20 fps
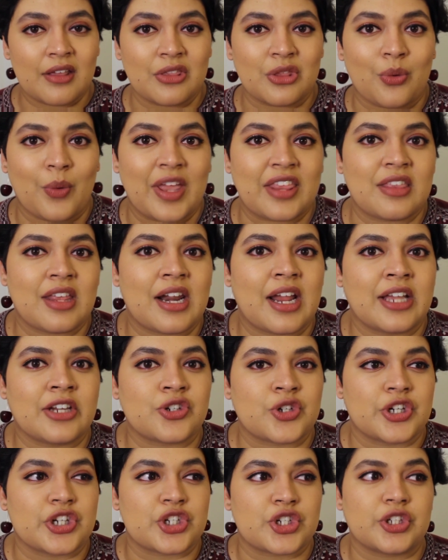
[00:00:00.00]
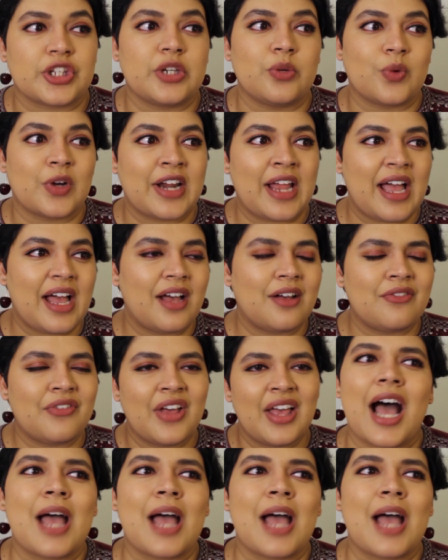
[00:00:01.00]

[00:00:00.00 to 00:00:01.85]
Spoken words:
the way that I traditionally would have,